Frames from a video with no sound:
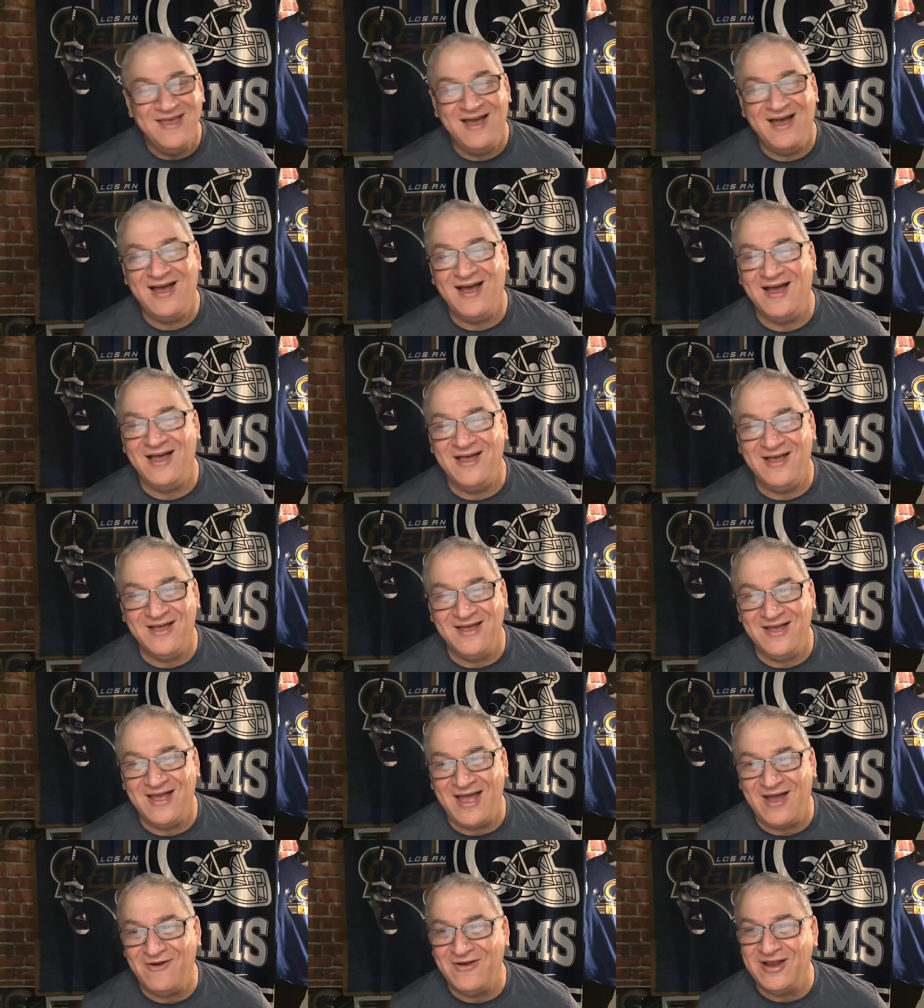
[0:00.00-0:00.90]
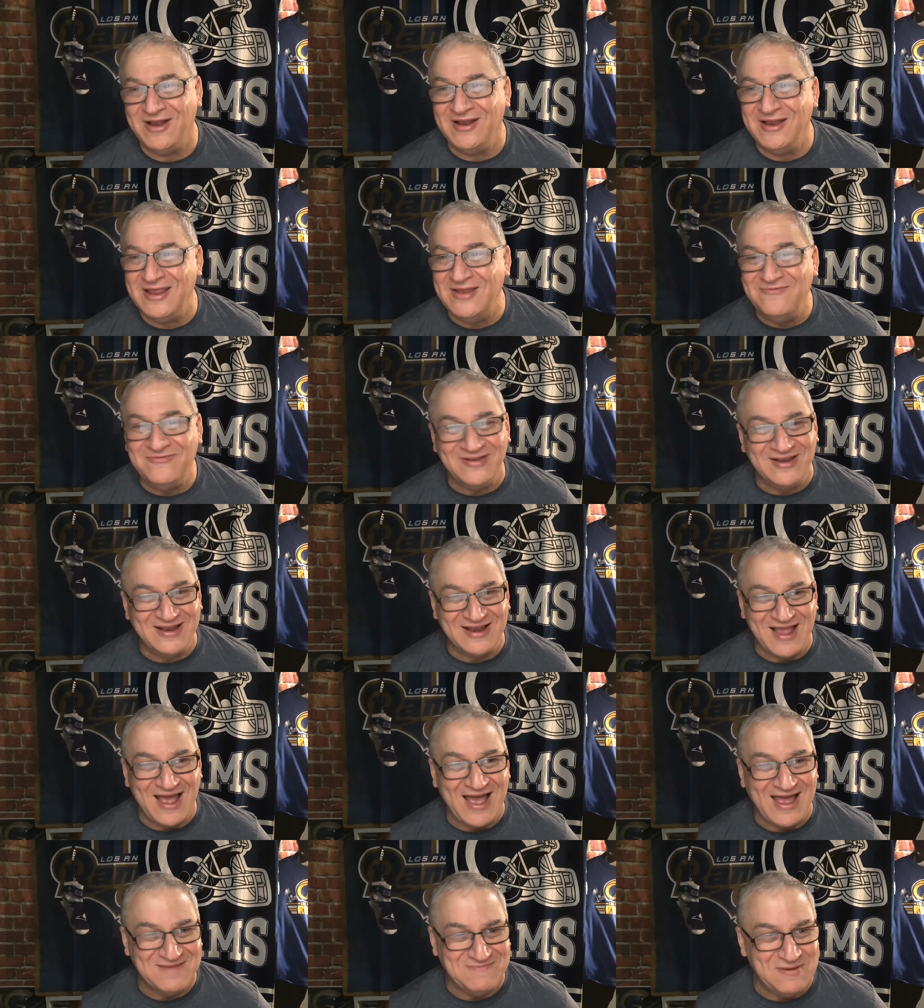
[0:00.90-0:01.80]
How can an infinite
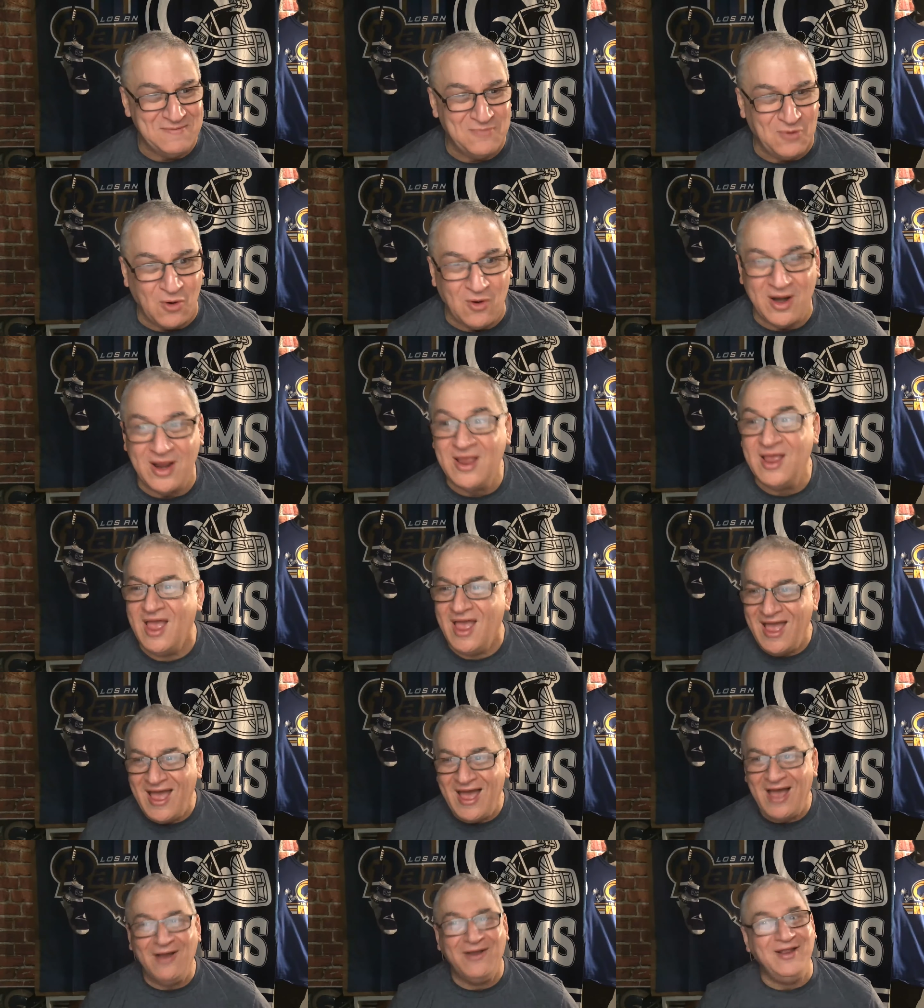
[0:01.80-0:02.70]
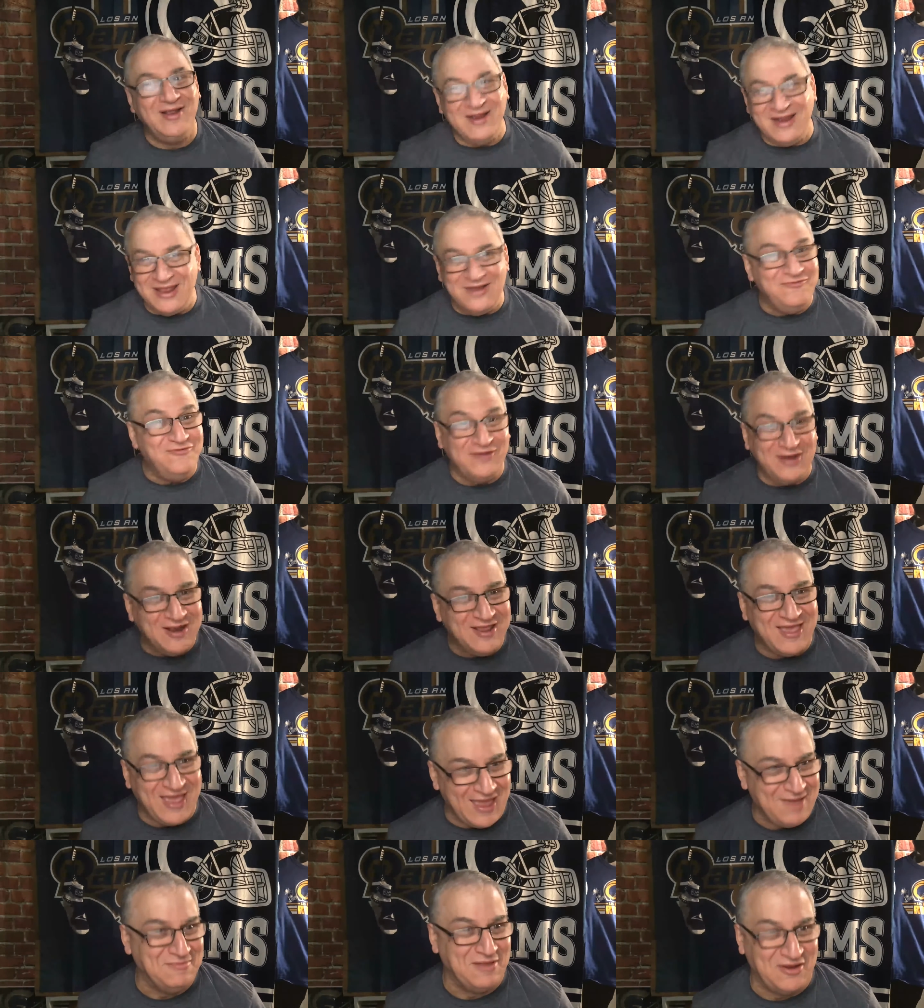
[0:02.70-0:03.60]
God be boring? How can an infinite
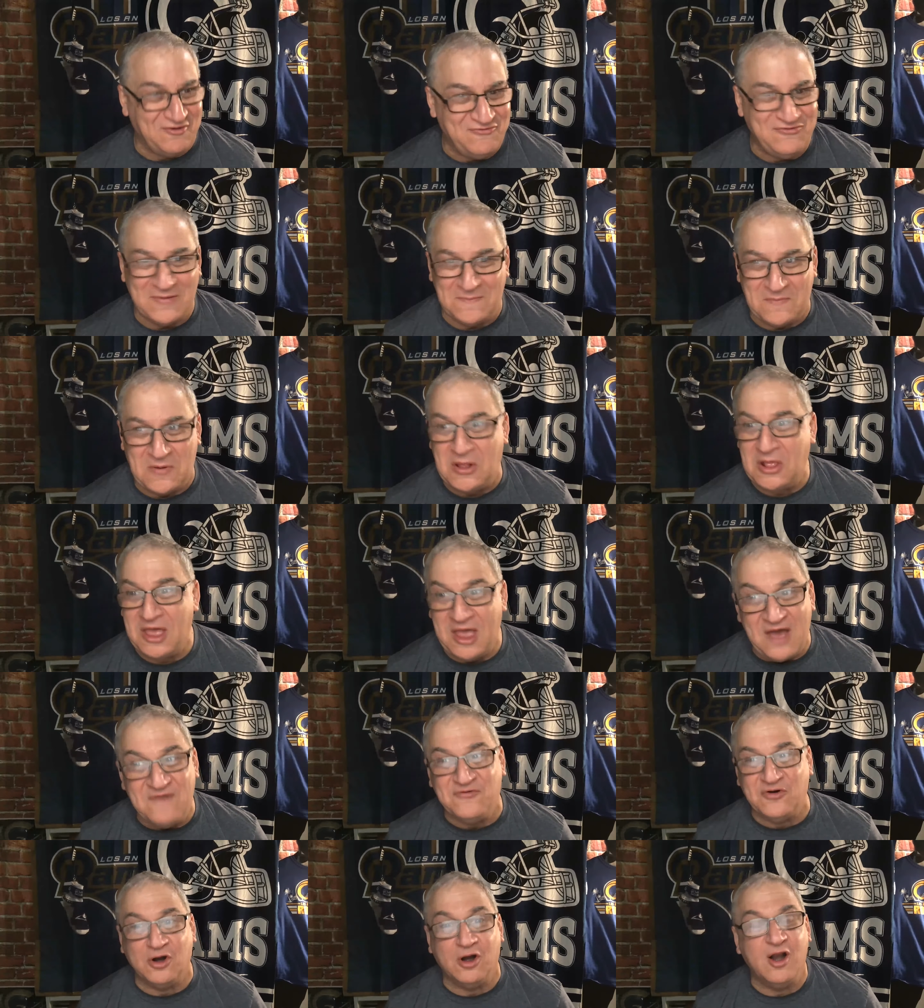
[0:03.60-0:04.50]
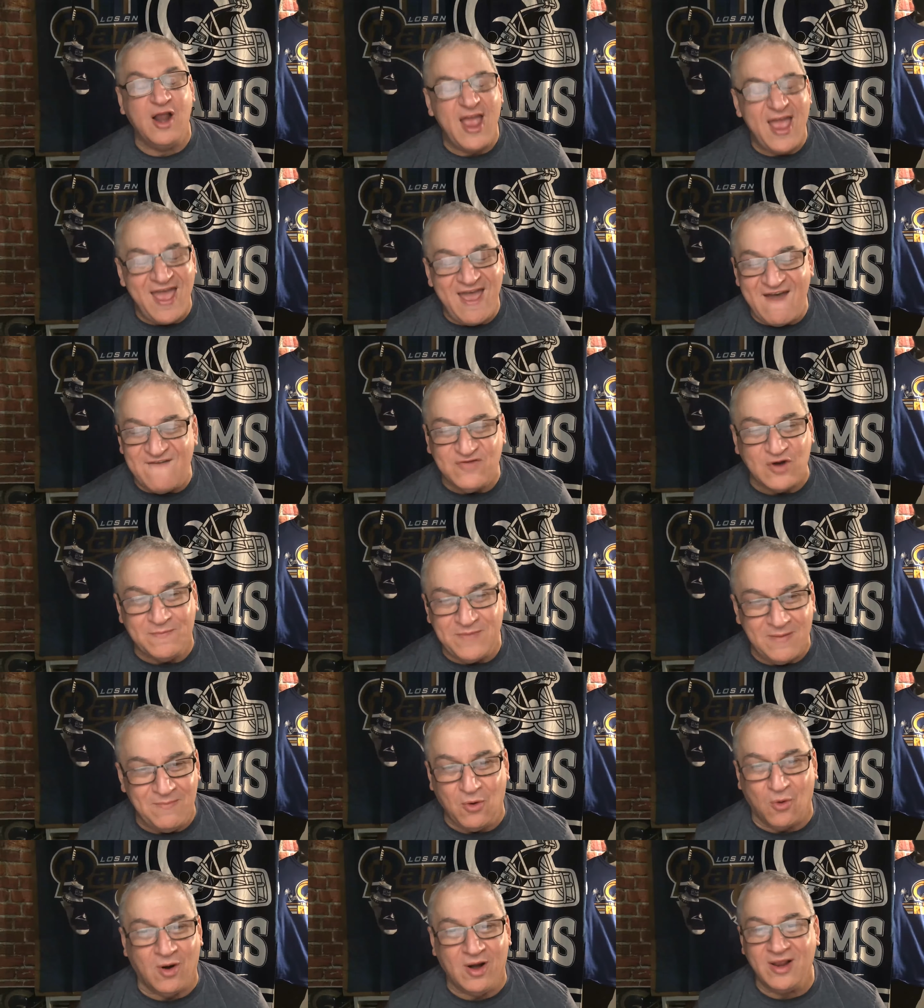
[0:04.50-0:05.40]
game like football ever be
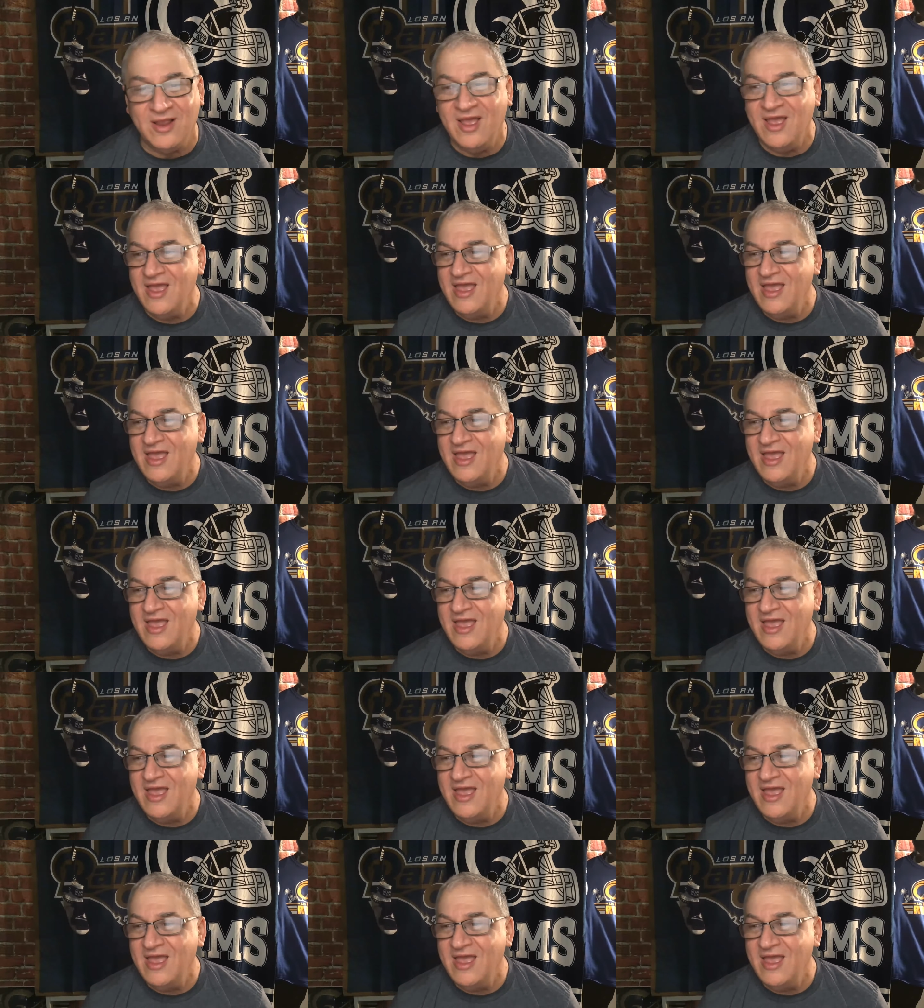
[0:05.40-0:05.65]
boring?